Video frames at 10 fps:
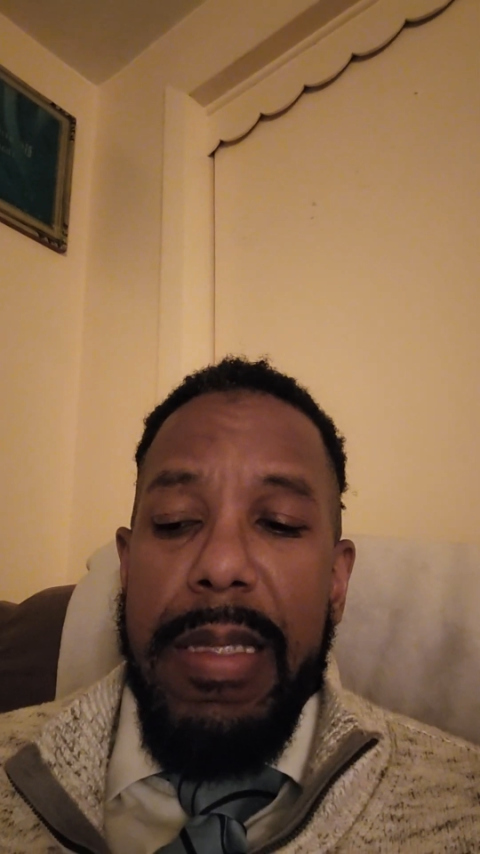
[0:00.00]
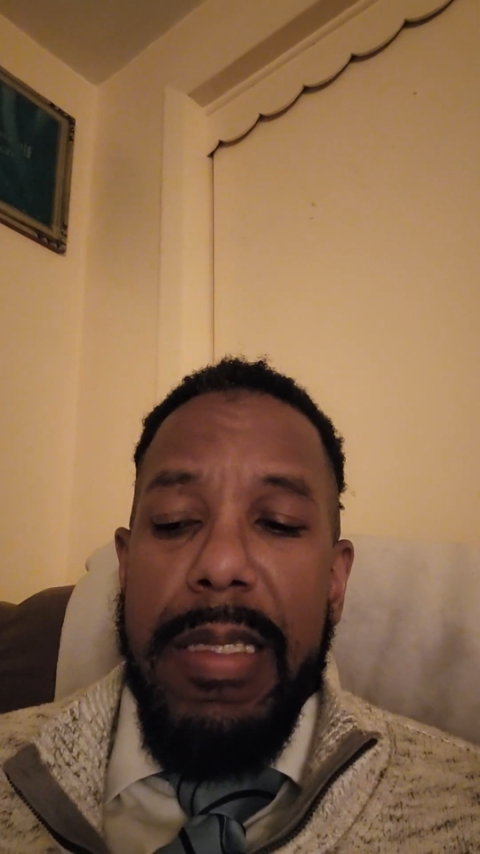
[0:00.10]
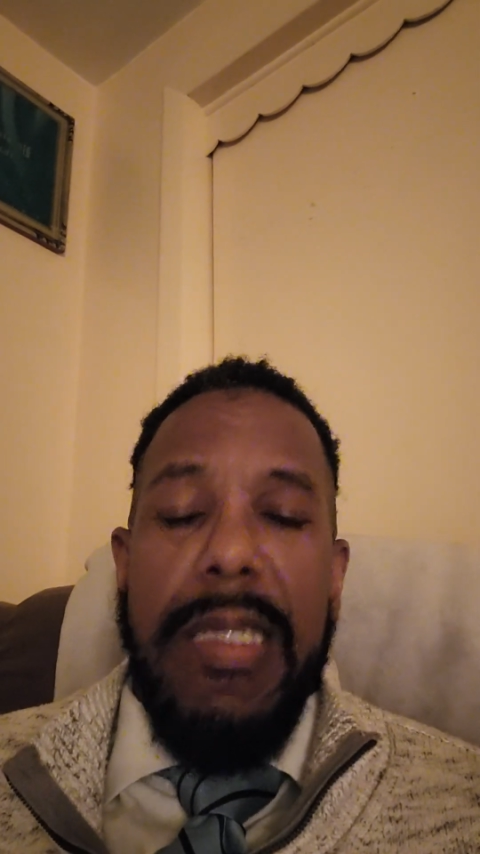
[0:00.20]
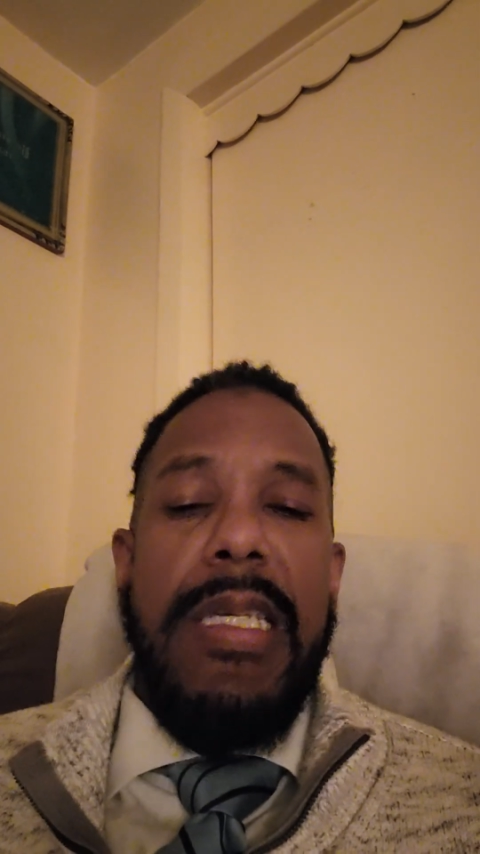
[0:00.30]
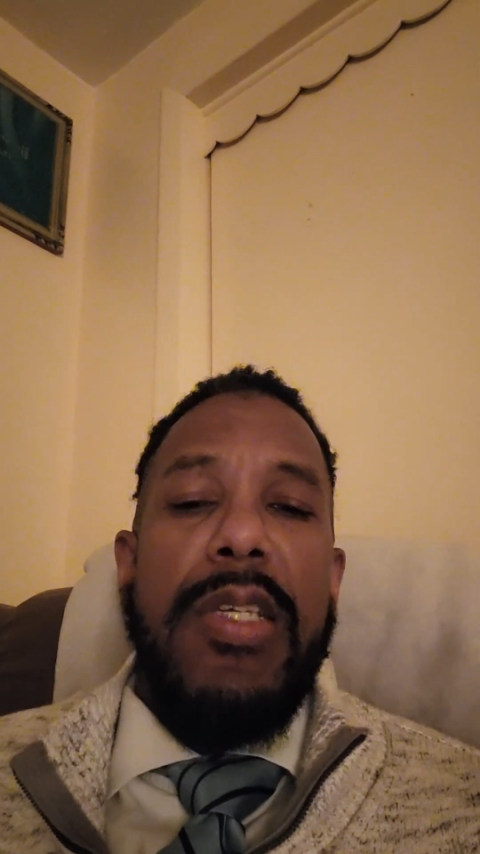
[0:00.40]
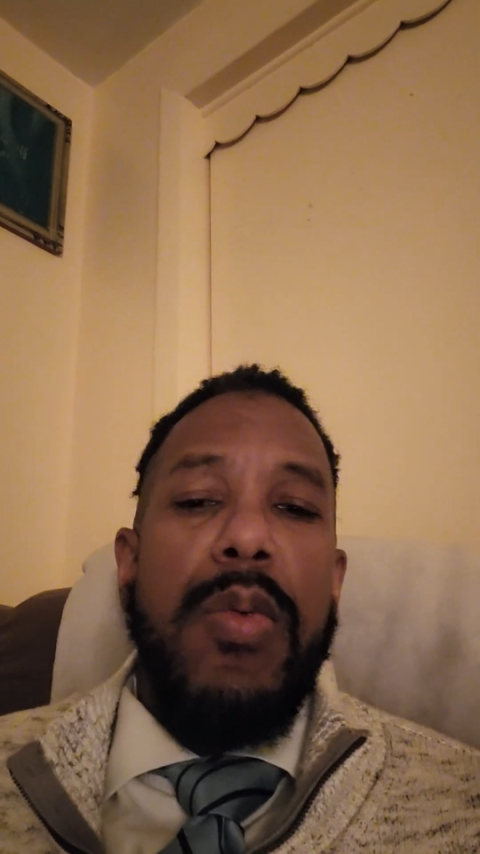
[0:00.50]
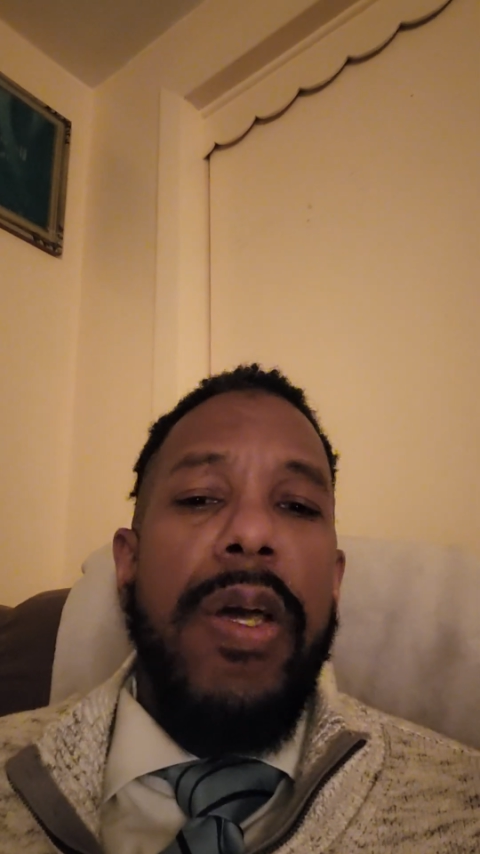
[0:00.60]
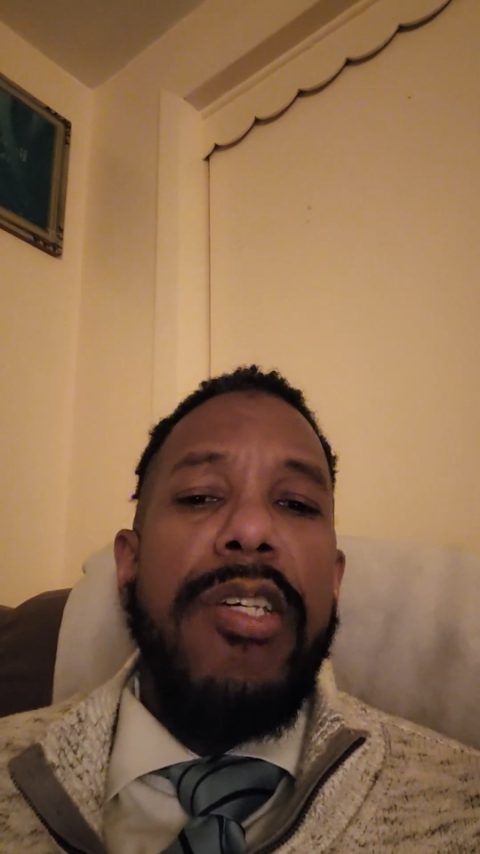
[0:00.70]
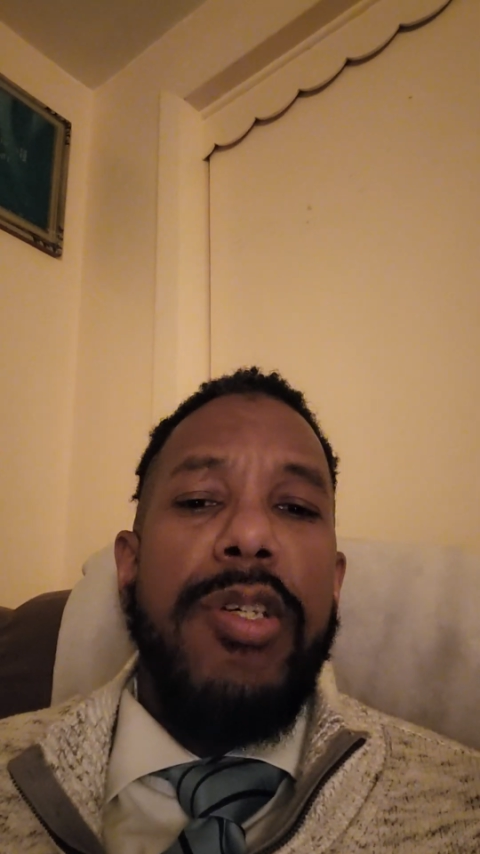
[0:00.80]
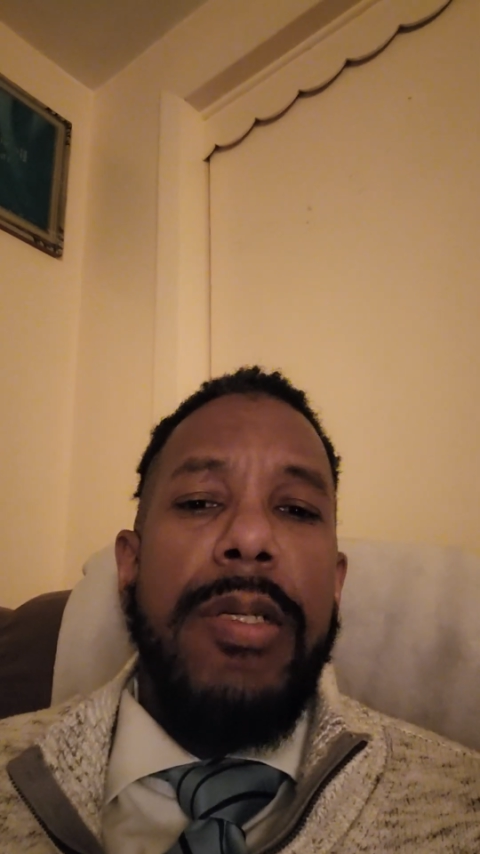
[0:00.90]
the
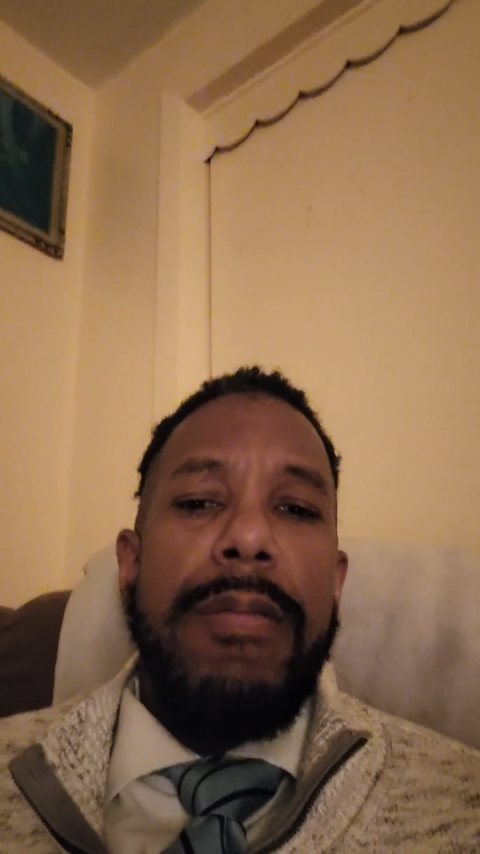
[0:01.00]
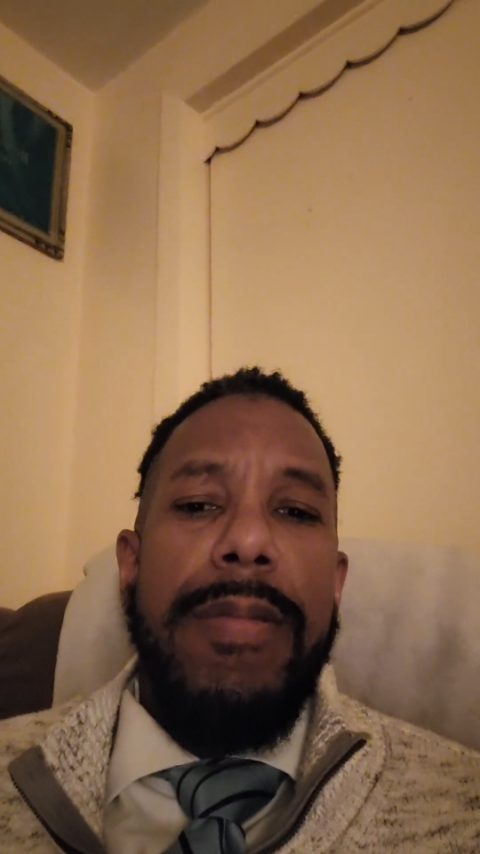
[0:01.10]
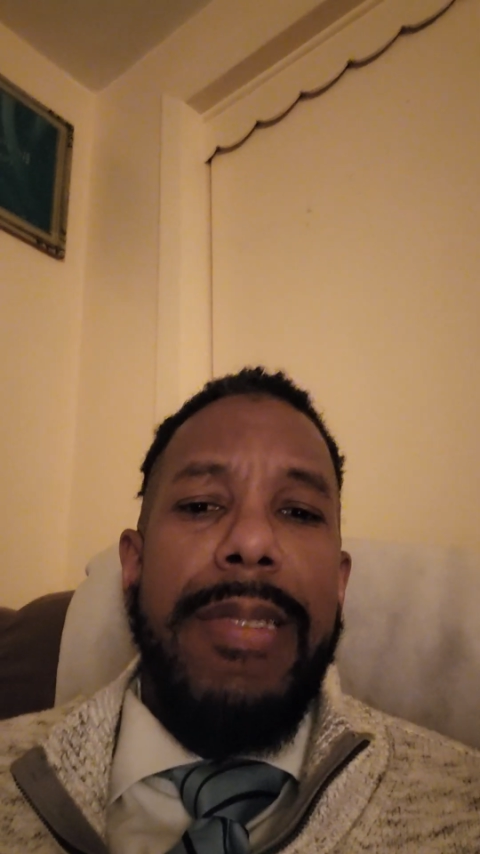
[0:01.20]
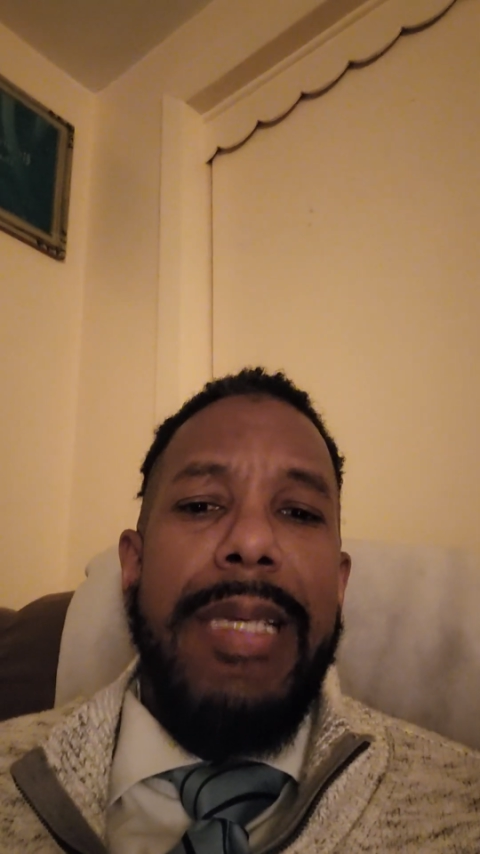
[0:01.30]
situation